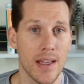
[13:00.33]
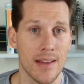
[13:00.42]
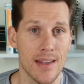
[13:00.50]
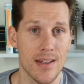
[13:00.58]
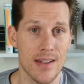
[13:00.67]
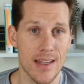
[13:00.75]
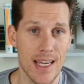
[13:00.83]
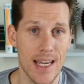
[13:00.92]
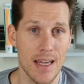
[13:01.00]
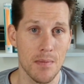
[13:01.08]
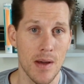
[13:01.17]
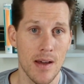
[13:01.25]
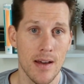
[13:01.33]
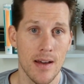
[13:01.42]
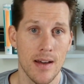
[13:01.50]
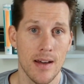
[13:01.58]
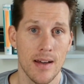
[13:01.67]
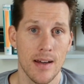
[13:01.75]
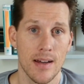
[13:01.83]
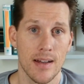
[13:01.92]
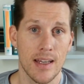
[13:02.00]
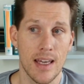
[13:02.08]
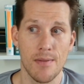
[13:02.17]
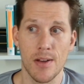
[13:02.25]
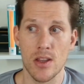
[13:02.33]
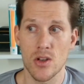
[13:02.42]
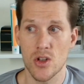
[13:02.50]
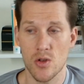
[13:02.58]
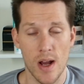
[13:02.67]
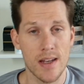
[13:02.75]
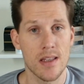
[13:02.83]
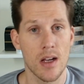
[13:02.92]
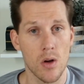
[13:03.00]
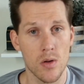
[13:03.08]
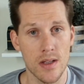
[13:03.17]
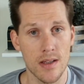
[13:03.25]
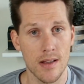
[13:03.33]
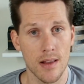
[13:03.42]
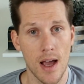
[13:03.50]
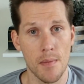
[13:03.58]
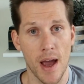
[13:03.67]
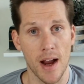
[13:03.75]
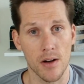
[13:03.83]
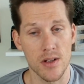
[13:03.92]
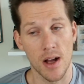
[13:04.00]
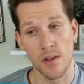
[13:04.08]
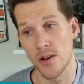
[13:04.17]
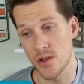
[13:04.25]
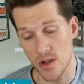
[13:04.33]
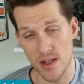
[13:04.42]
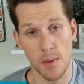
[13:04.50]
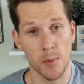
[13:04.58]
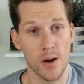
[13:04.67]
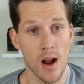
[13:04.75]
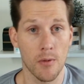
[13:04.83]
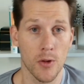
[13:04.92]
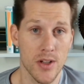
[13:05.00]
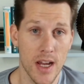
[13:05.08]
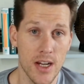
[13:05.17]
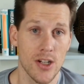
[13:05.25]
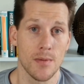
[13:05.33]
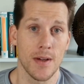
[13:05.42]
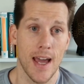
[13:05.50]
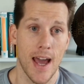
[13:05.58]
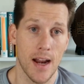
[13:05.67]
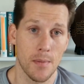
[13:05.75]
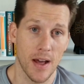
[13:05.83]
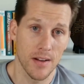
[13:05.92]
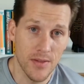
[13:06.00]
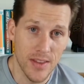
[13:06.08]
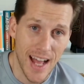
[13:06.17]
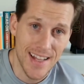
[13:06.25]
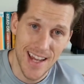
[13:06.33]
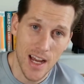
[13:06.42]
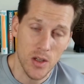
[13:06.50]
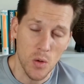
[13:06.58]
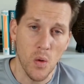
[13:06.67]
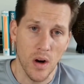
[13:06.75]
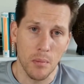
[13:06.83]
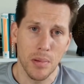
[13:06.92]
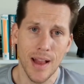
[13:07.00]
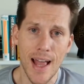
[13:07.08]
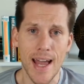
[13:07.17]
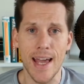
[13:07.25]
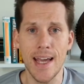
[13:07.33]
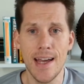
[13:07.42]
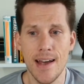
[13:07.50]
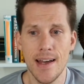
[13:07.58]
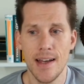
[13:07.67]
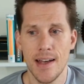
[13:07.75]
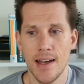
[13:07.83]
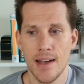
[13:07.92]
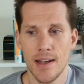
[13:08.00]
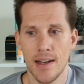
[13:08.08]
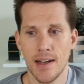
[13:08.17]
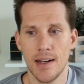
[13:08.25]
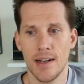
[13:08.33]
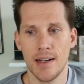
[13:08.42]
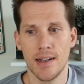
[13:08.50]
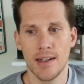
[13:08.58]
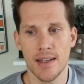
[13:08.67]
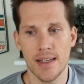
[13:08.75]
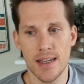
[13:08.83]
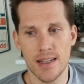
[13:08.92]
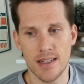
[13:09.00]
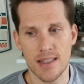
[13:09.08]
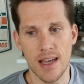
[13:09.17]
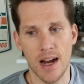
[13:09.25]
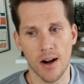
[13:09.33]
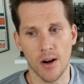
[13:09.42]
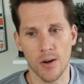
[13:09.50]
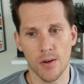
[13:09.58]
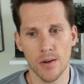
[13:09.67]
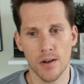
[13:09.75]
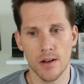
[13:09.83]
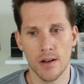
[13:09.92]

in this scheme, given the stress that goes into the linebackers. Now, there's a separate conversation to be had about if that's how you want to play. Is there,